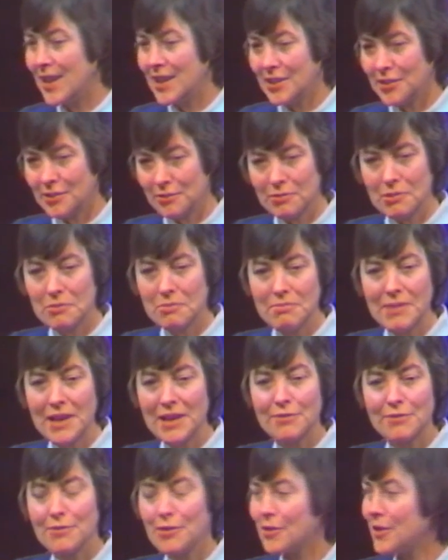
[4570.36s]
and its root
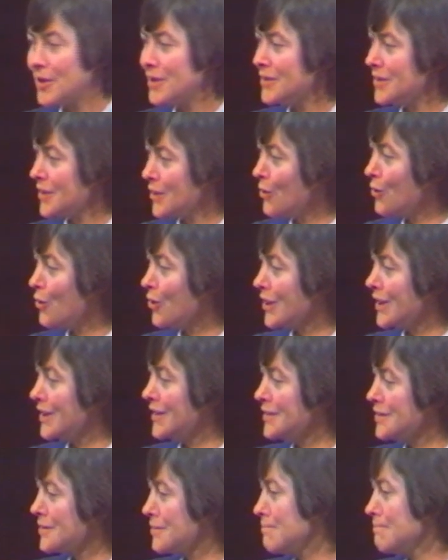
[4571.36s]
metaphor is the
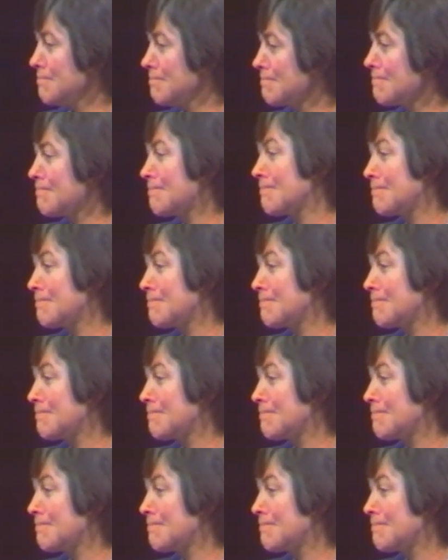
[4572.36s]
organism,